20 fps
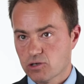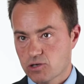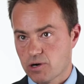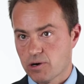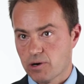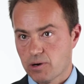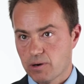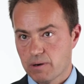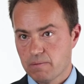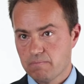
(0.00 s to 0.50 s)

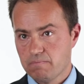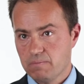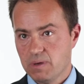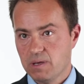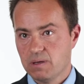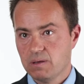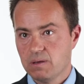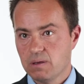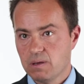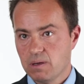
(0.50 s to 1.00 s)
term,
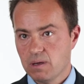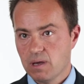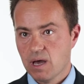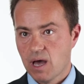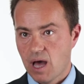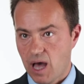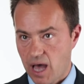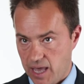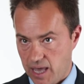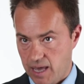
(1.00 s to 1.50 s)

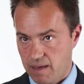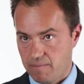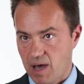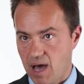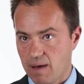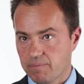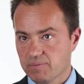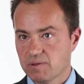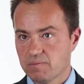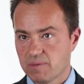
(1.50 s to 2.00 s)
I am
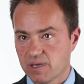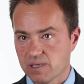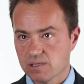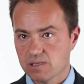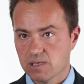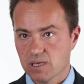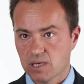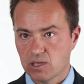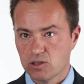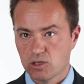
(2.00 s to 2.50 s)
optimistic.